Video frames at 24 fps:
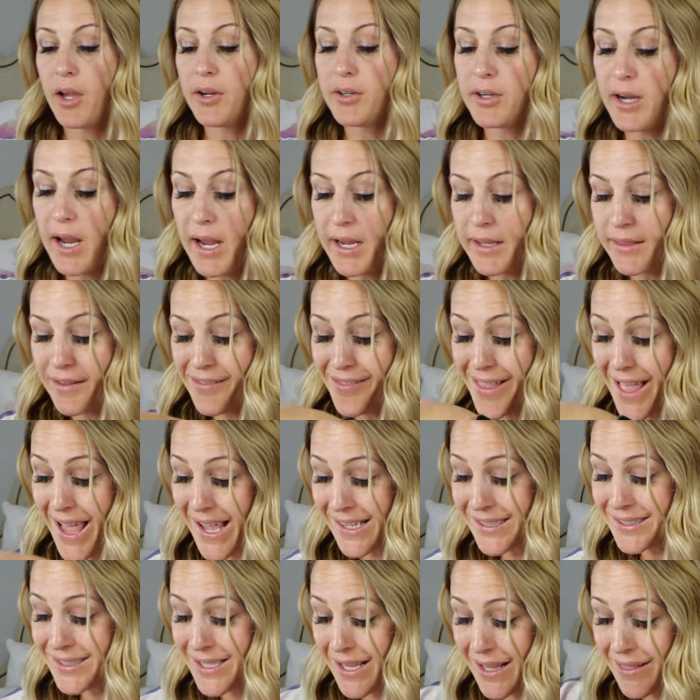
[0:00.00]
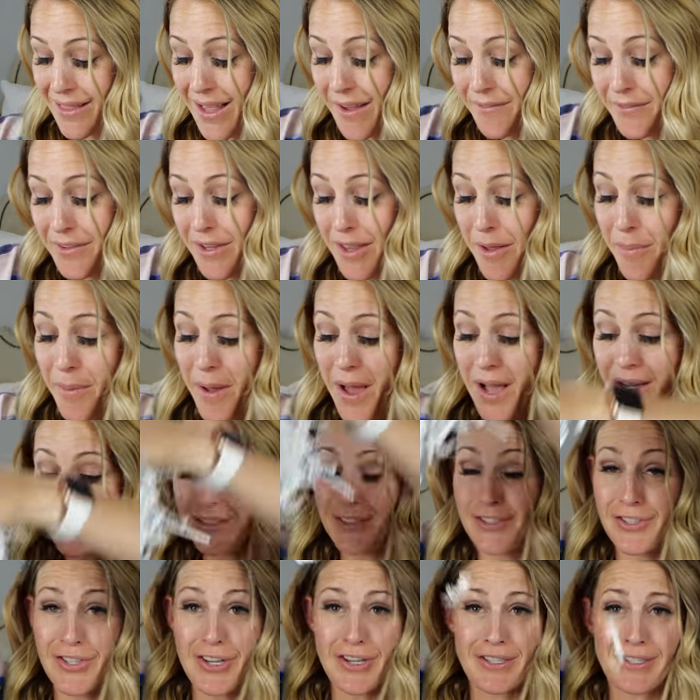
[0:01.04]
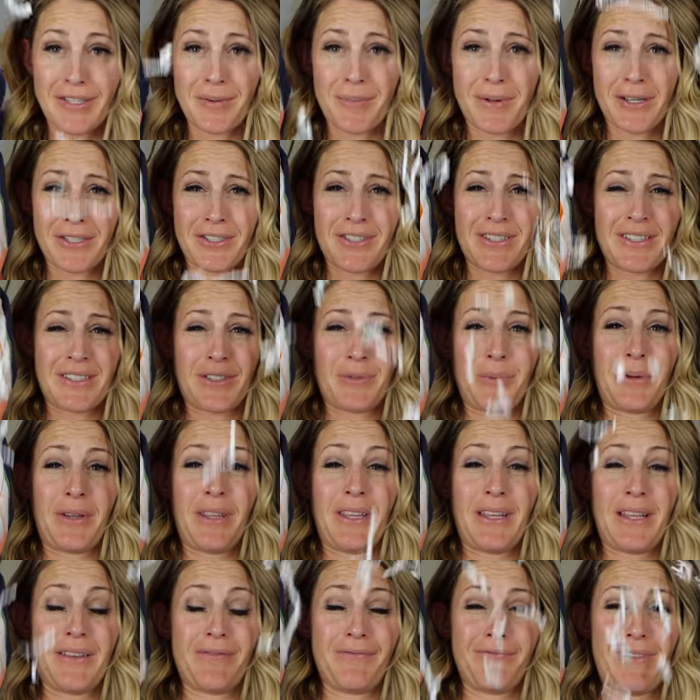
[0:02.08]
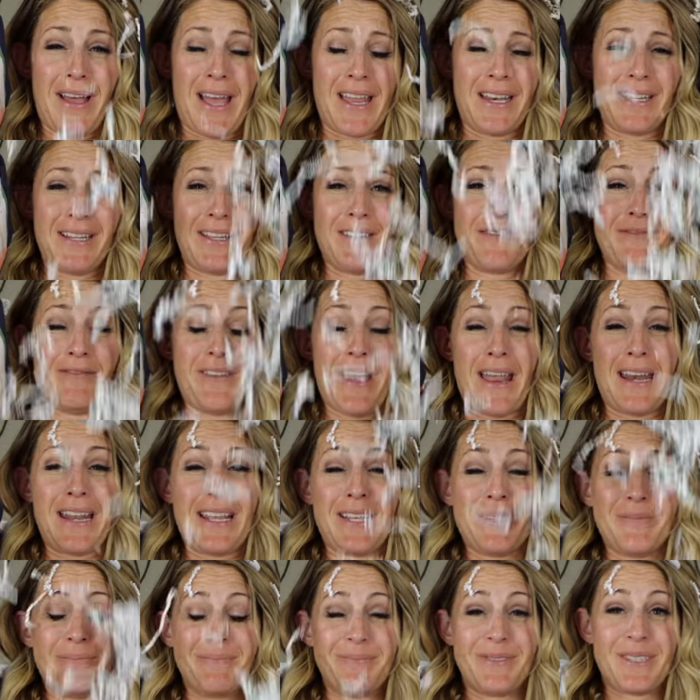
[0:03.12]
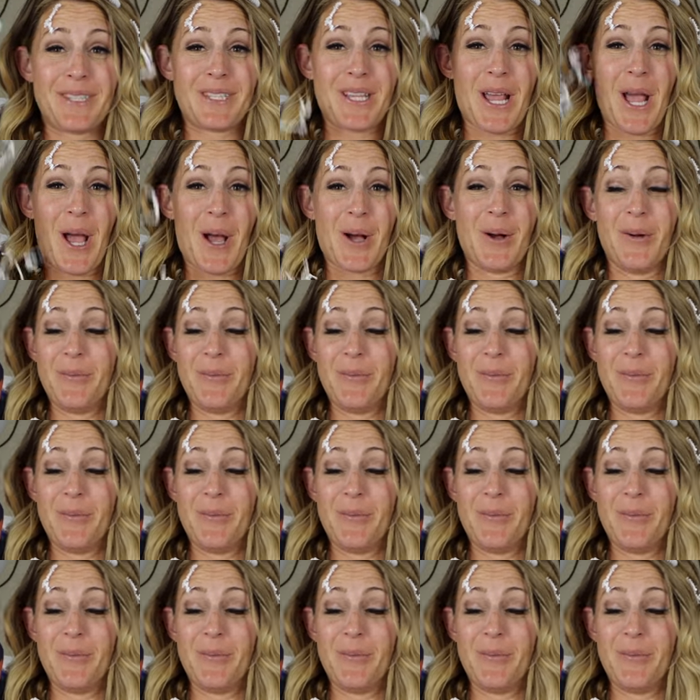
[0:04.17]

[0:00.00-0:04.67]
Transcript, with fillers: all right, and the last thing left in the box is just a bunch of this really fun confetti. So